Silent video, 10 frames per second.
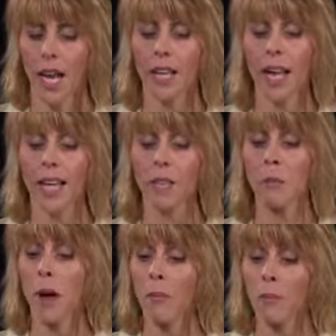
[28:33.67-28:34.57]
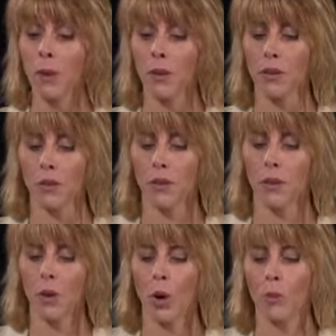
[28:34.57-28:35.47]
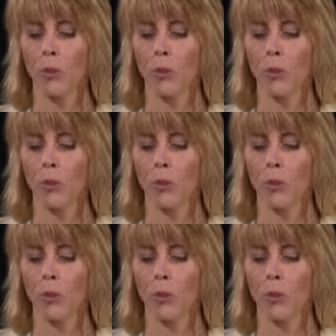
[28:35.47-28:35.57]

and any member or